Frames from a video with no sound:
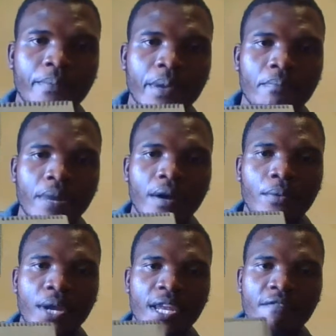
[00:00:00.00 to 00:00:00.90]

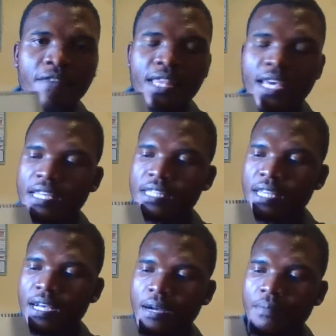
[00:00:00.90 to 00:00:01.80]
remember, whenever there
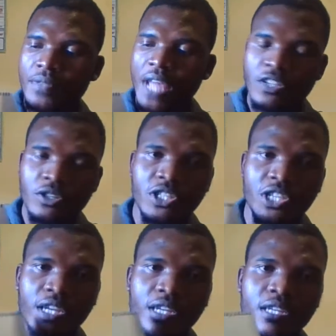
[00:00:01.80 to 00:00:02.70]
is
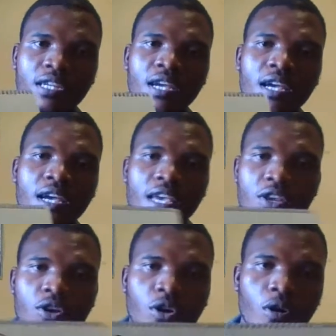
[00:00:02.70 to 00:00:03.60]
nitrogen
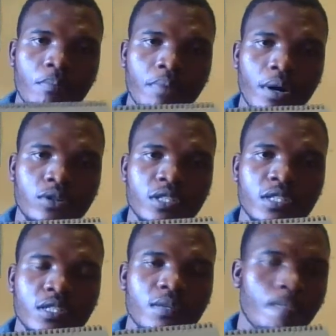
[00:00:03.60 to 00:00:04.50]
in your
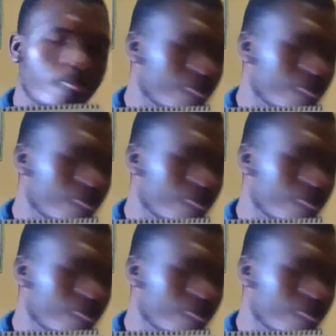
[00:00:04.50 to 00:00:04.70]
compound,